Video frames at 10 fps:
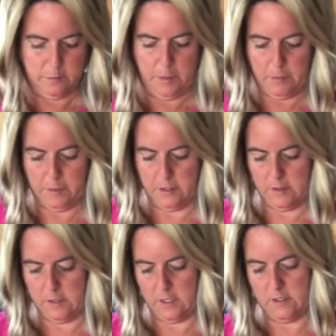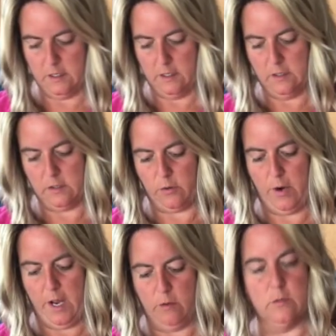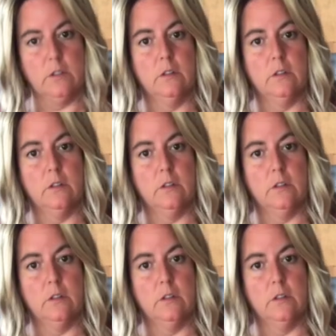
pumpkin seeds in this ground.